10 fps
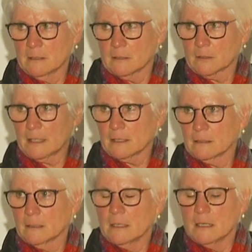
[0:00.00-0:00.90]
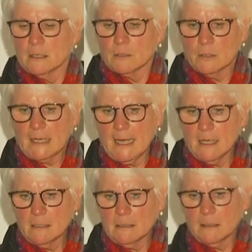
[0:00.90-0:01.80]
Okay. You
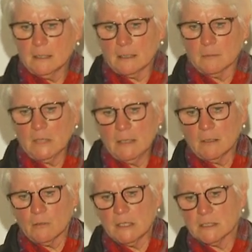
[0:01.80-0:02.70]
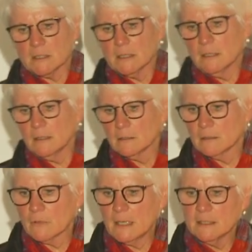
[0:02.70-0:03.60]
can increase the
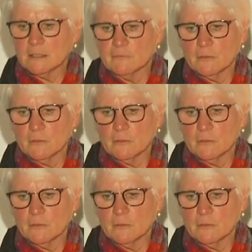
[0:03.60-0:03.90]
relative